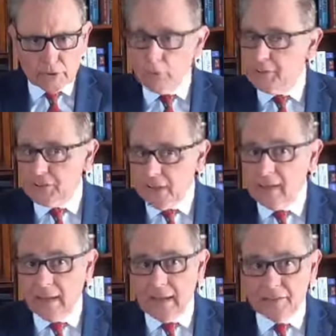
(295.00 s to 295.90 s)
So he's
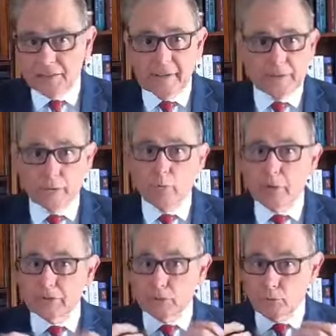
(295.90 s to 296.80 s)
telling us that the
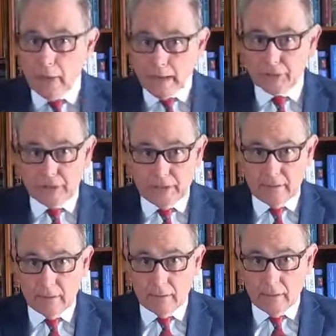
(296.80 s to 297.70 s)

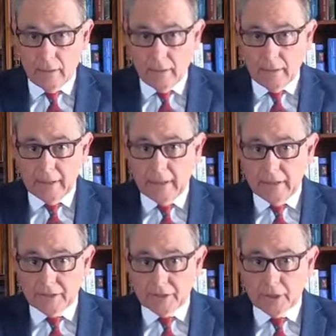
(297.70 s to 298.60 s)
resurrection
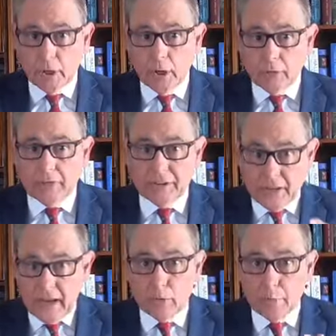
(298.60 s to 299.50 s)
is the
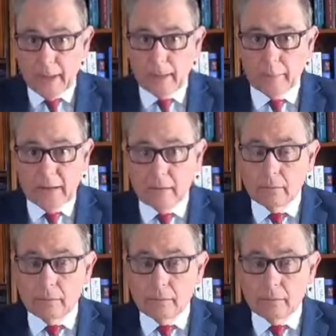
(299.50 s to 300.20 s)
down payment.